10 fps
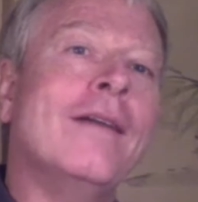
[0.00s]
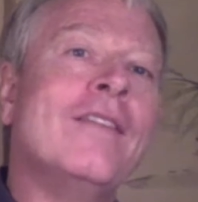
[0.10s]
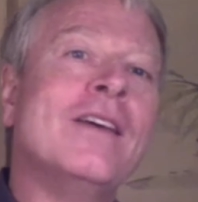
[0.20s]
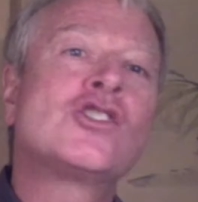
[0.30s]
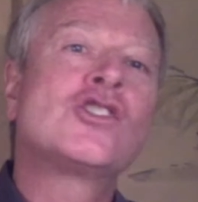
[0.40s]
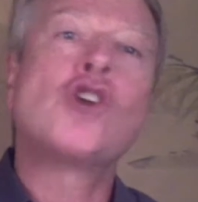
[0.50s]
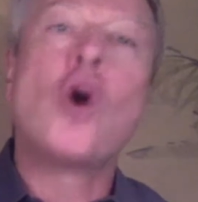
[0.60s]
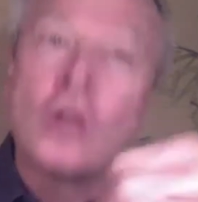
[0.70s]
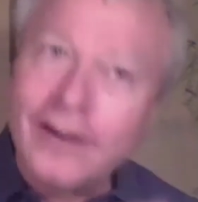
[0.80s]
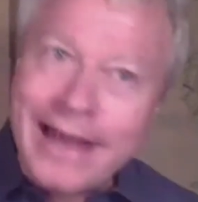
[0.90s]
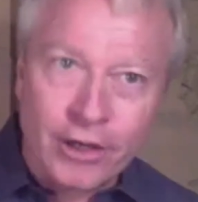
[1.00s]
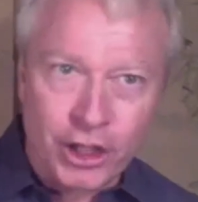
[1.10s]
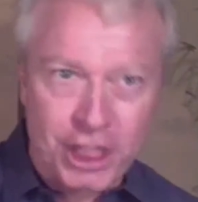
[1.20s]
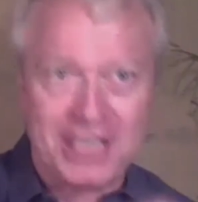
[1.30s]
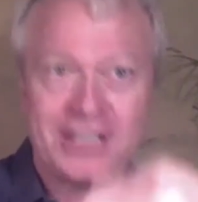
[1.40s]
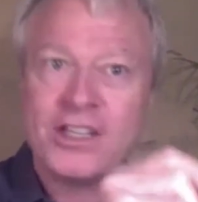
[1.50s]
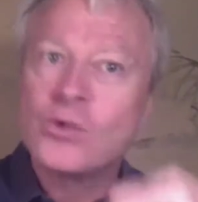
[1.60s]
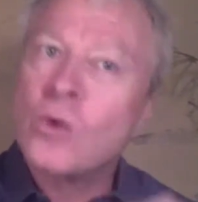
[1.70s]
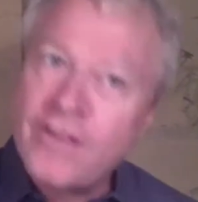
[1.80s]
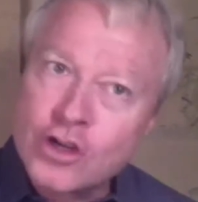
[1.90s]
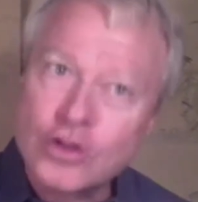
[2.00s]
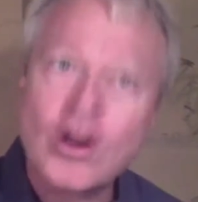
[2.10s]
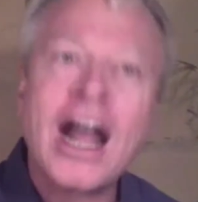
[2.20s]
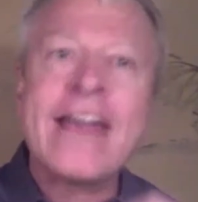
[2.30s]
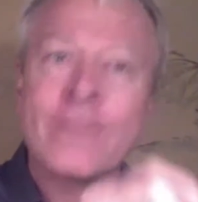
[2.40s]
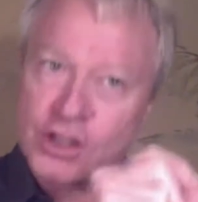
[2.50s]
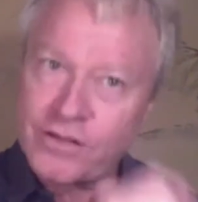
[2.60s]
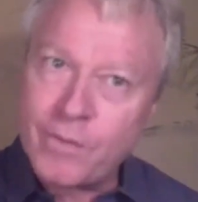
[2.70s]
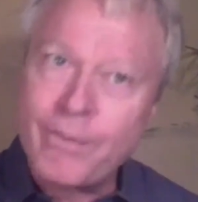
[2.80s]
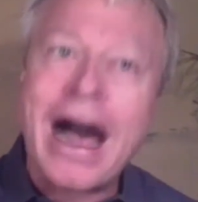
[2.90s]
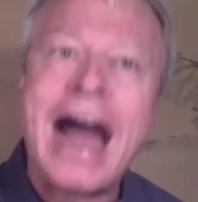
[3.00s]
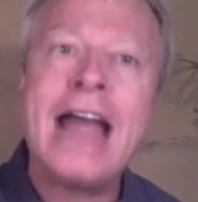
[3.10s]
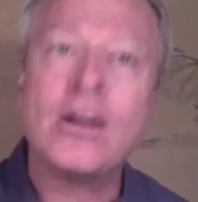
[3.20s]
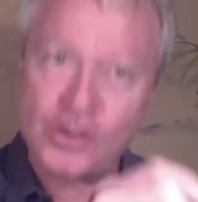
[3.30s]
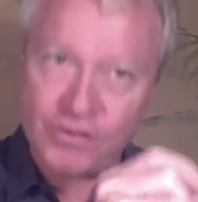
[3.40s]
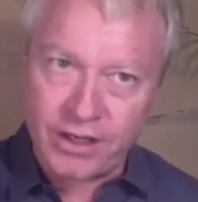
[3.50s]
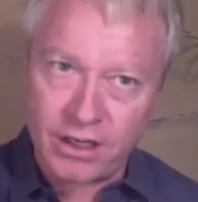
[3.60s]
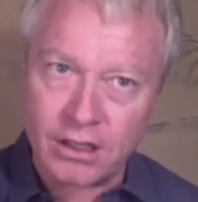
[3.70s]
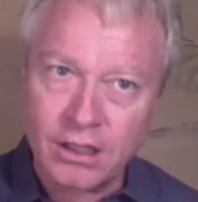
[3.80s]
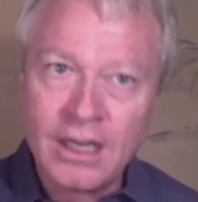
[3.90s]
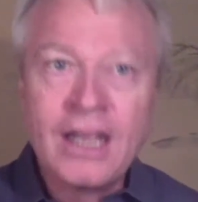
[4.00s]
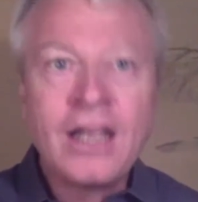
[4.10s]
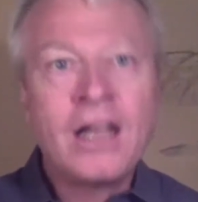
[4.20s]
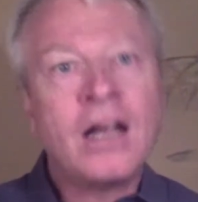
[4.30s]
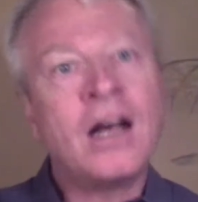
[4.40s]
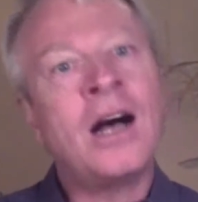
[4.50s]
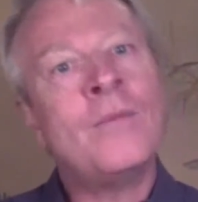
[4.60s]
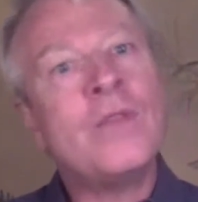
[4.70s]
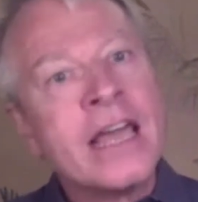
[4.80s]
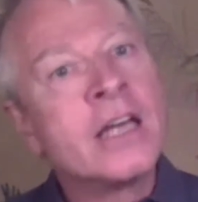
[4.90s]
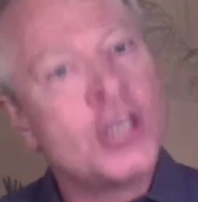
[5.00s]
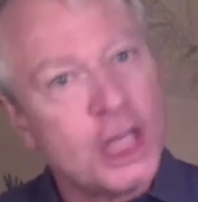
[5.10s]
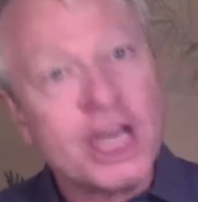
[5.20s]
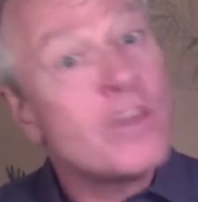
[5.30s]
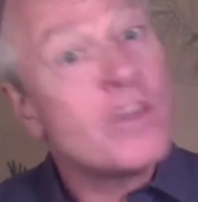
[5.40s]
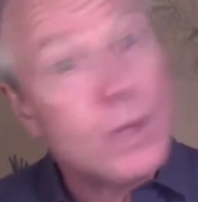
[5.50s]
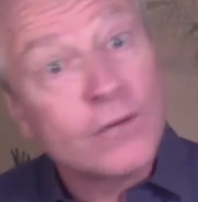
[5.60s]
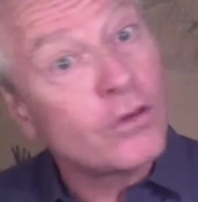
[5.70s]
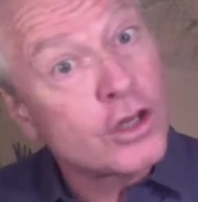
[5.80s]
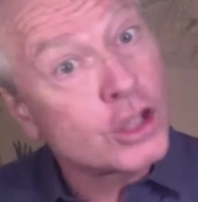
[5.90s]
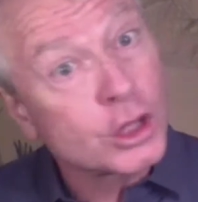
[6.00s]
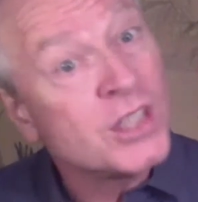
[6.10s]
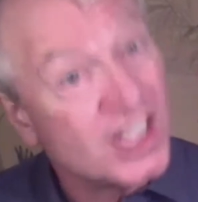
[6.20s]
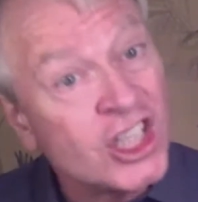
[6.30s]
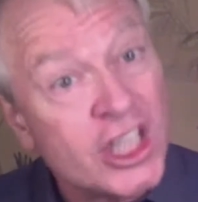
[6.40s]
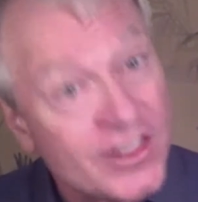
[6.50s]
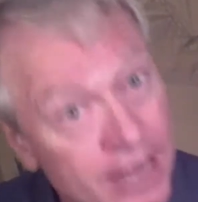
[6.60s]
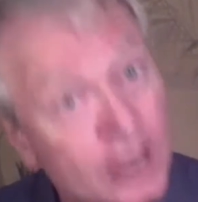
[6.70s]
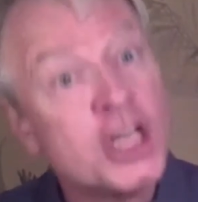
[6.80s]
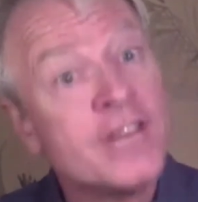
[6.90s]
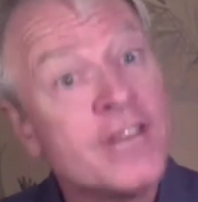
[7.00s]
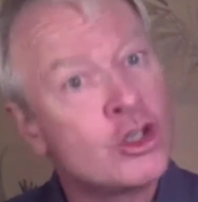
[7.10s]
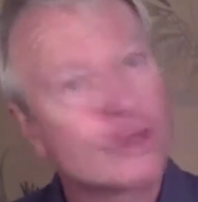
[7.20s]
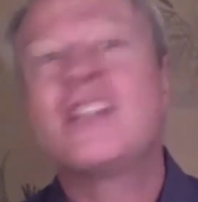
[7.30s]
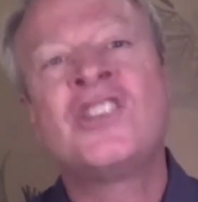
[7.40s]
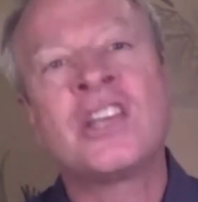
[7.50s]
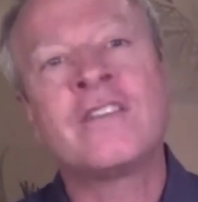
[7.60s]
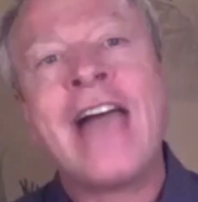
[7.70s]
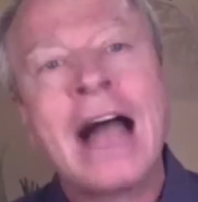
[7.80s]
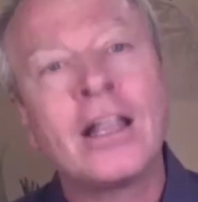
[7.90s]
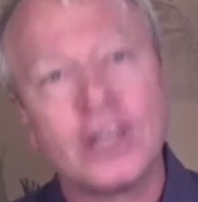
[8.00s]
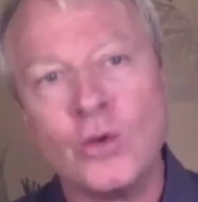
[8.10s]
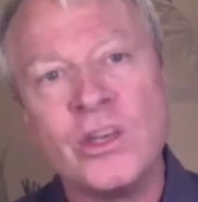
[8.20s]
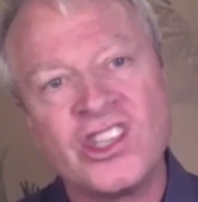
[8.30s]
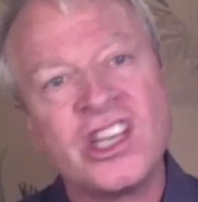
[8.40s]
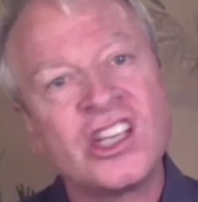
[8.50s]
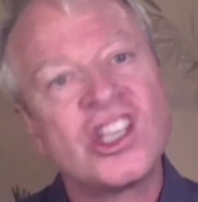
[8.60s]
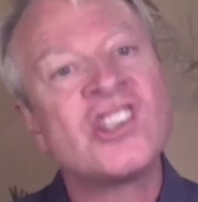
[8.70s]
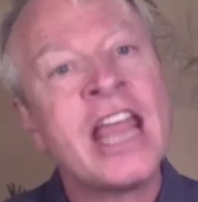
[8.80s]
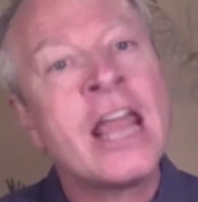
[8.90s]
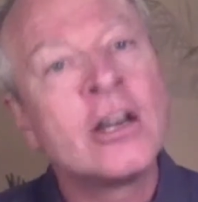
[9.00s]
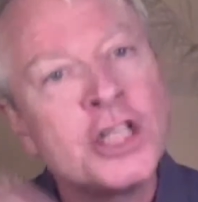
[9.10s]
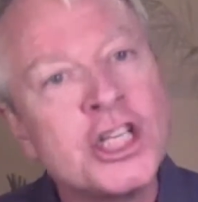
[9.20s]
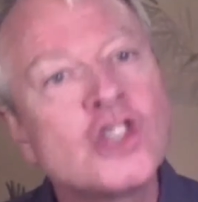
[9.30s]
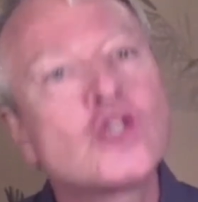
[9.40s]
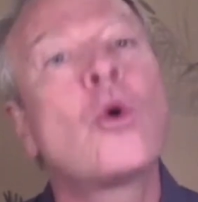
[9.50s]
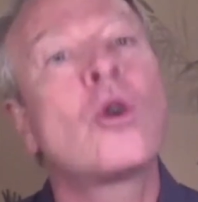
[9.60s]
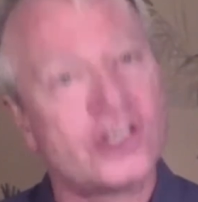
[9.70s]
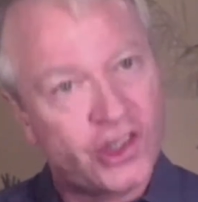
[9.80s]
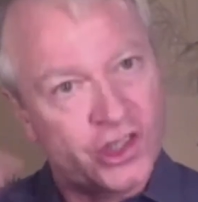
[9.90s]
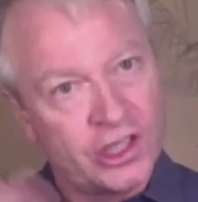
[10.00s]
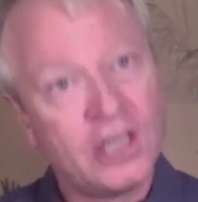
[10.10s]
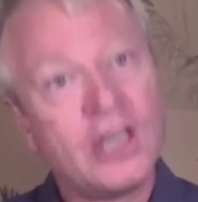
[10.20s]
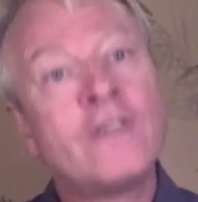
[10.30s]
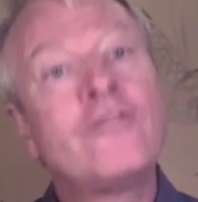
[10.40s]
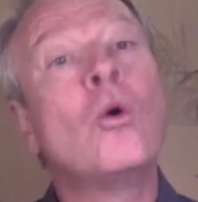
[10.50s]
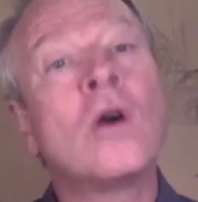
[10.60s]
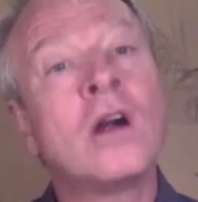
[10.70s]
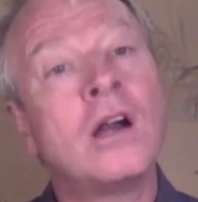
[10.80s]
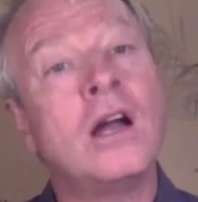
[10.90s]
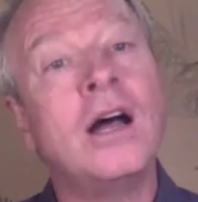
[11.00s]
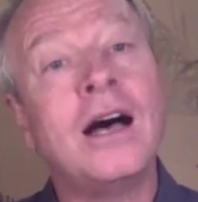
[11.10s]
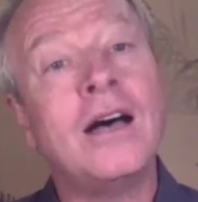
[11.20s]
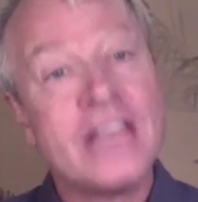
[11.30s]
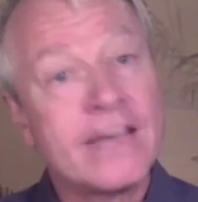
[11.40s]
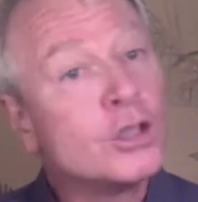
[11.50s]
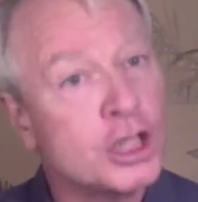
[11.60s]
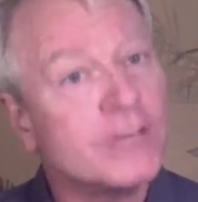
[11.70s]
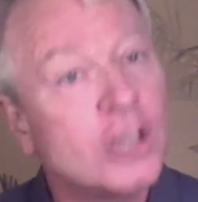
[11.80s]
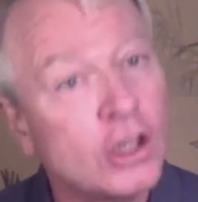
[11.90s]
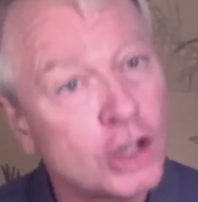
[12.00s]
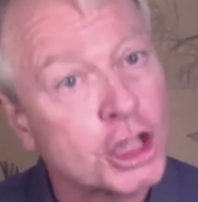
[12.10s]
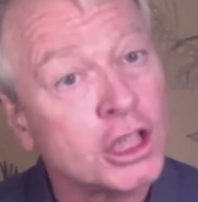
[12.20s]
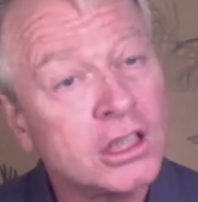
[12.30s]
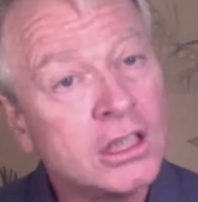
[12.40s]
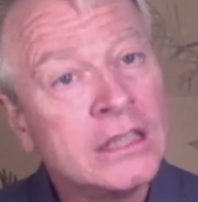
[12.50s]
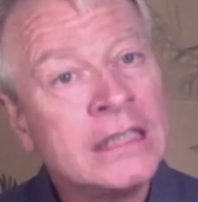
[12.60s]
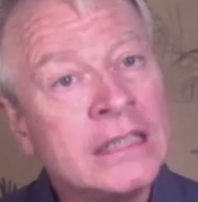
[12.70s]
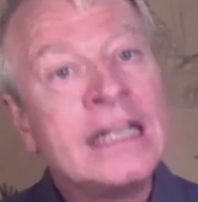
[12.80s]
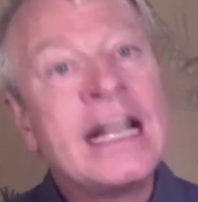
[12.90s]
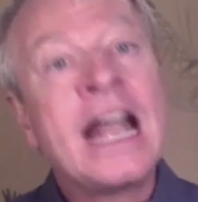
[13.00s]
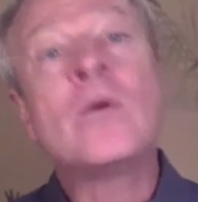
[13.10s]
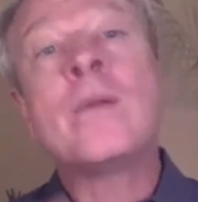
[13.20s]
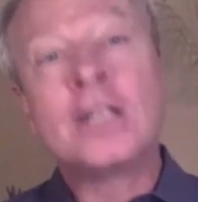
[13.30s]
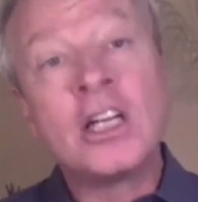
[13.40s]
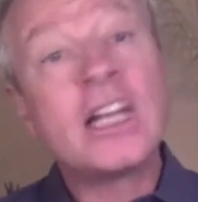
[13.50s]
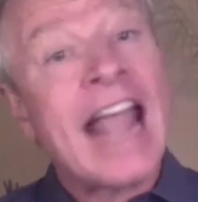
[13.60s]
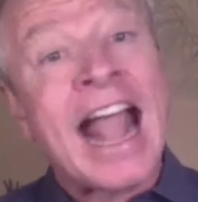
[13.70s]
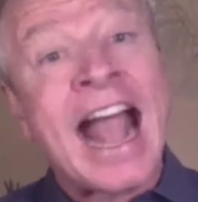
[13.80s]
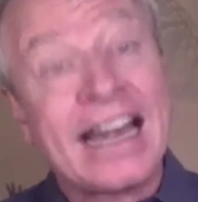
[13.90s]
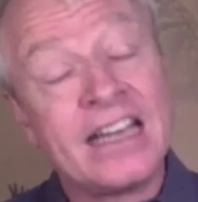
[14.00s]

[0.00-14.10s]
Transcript: solar energy is one of the drivers of the biosphere. The energy of the beautiful, the true, and the good. The energy of intrinsic value is, in a sense, an energy source for the evolution of culture. And when we look at